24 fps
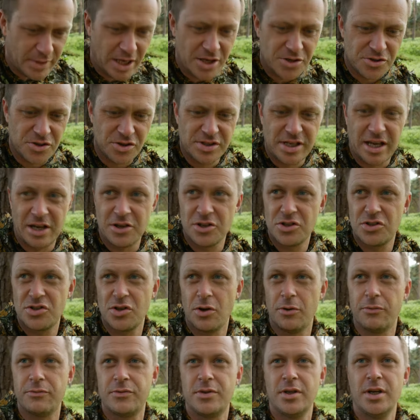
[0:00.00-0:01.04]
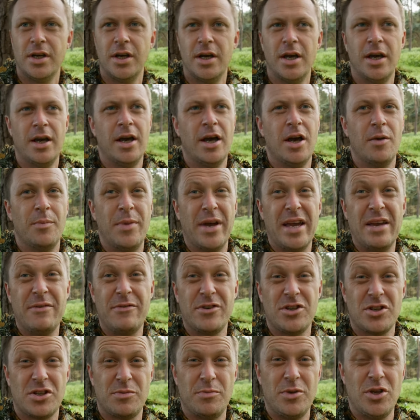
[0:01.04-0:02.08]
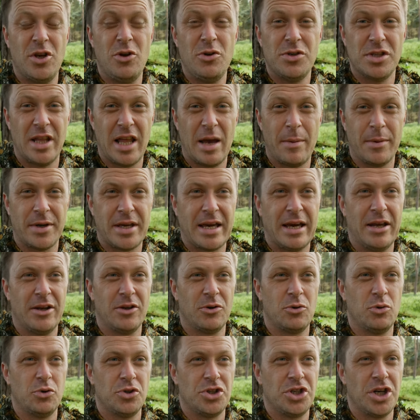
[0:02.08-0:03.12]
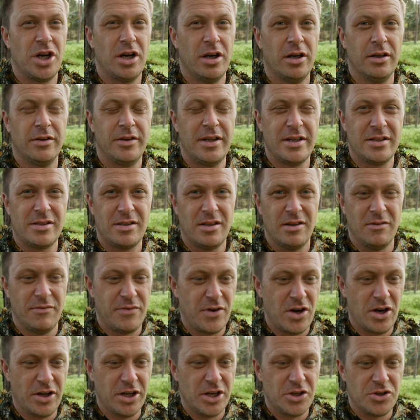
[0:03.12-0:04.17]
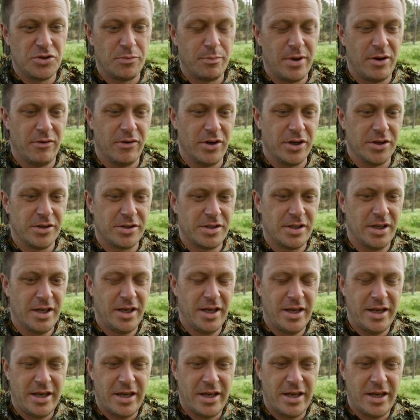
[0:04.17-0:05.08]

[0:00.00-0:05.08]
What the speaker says: It's just that soft. But even just using that mechanical shutter, this is the advantage of mirrorless,